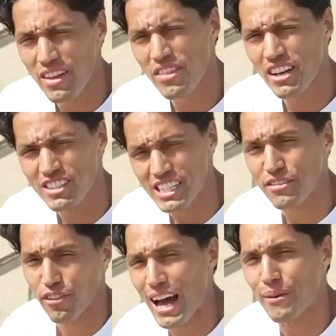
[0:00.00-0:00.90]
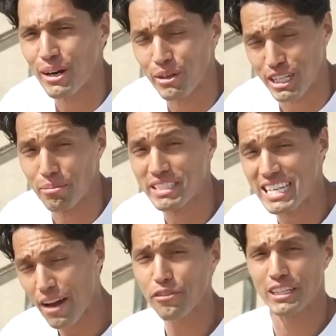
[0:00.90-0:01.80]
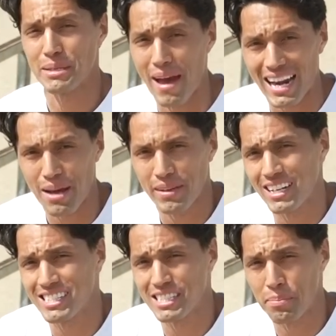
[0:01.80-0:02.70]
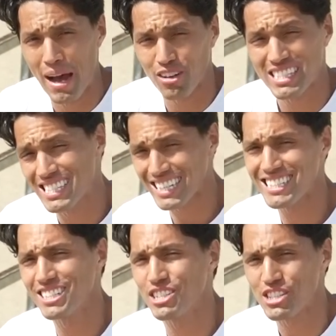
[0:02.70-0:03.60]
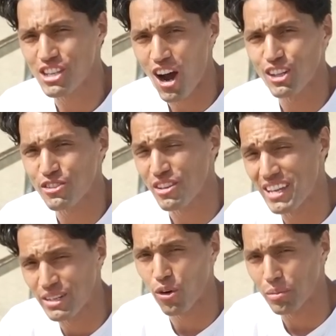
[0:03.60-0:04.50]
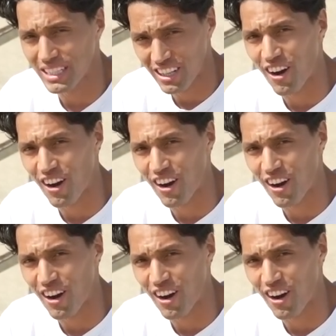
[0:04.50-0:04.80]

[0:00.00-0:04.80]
then there's this flat rail, which I'm definitely mad at because it's about 6 inches taller than they normally